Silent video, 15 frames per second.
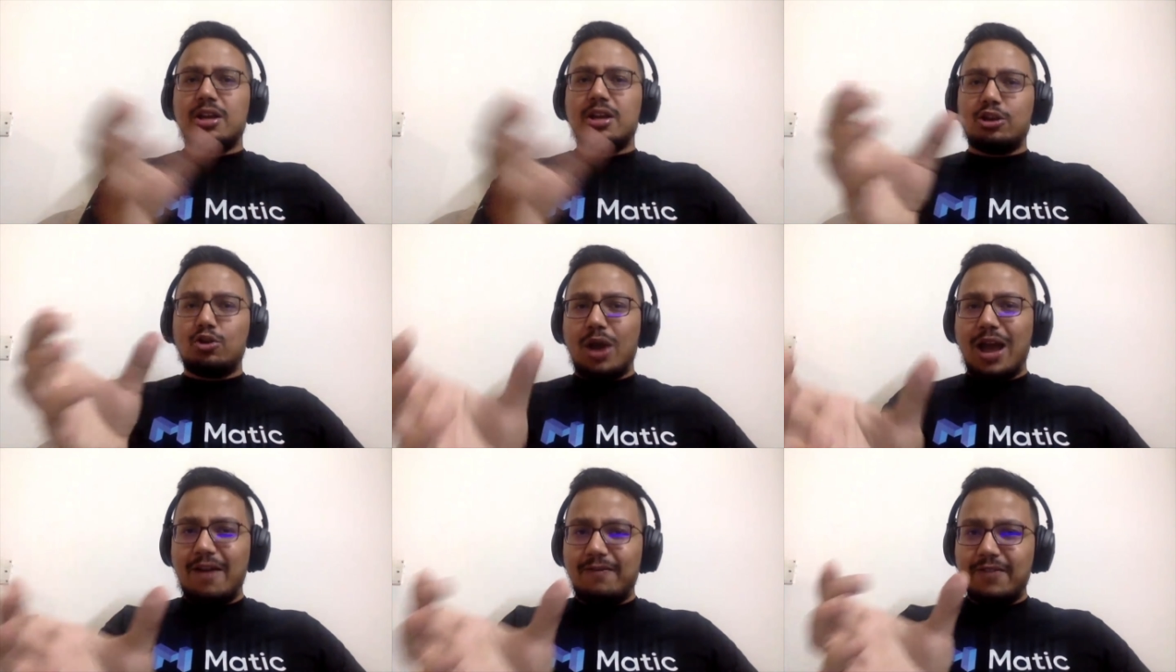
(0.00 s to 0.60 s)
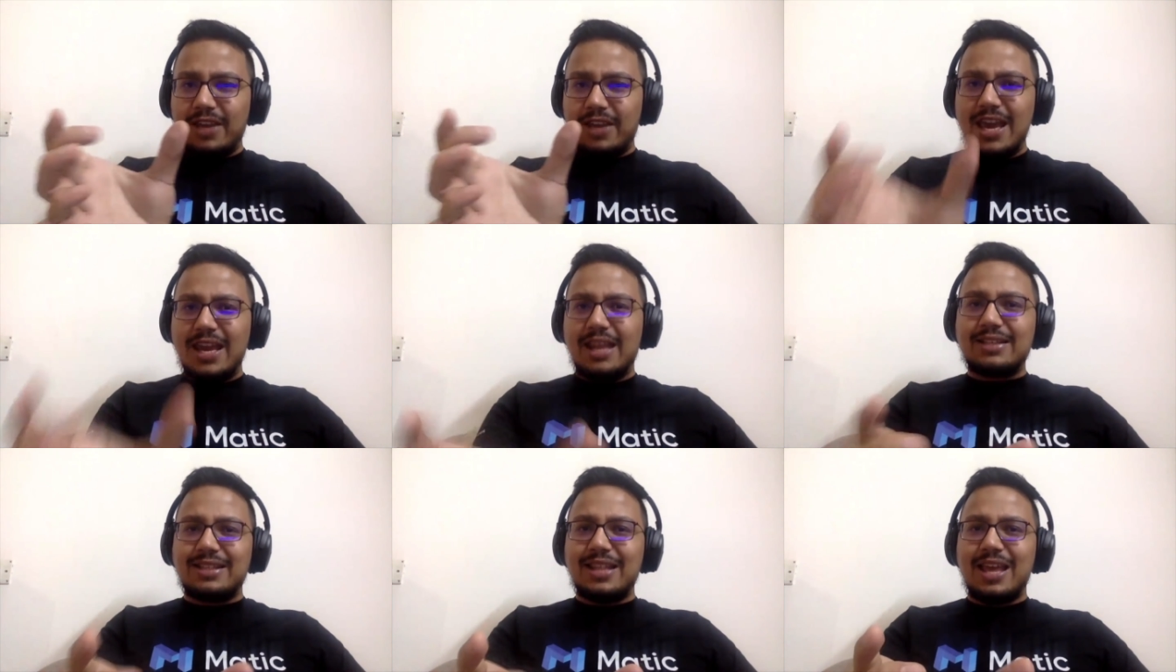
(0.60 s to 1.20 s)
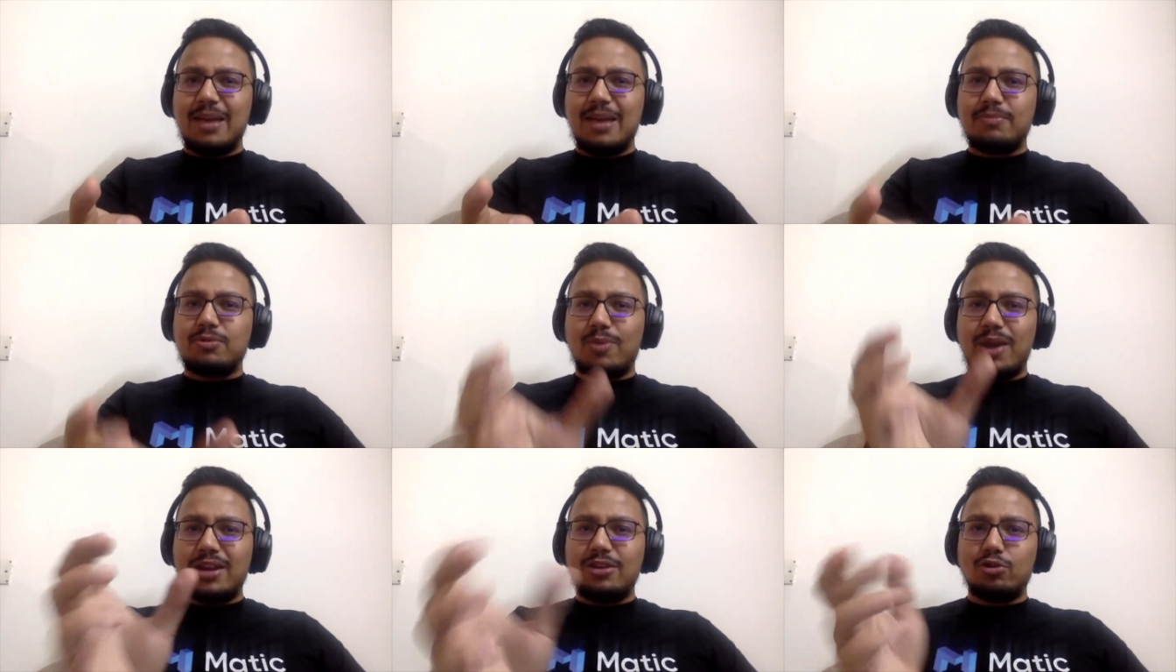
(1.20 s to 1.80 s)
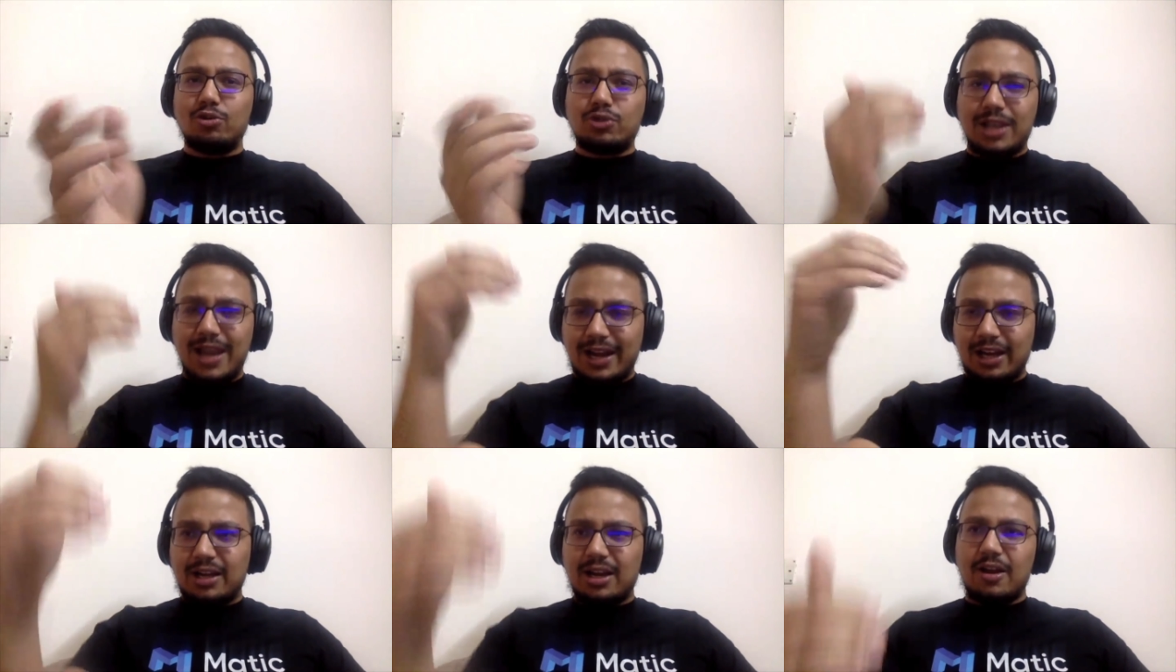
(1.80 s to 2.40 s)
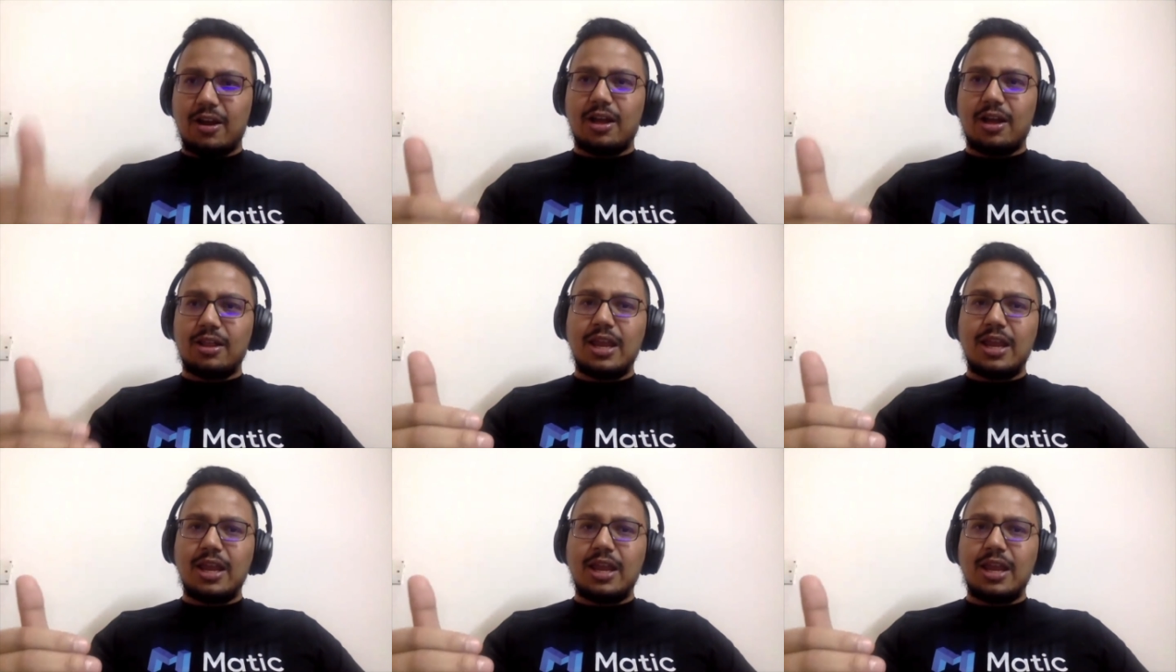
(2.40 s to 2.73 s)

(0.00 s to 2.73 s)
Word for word: you have ENS names where you select uh,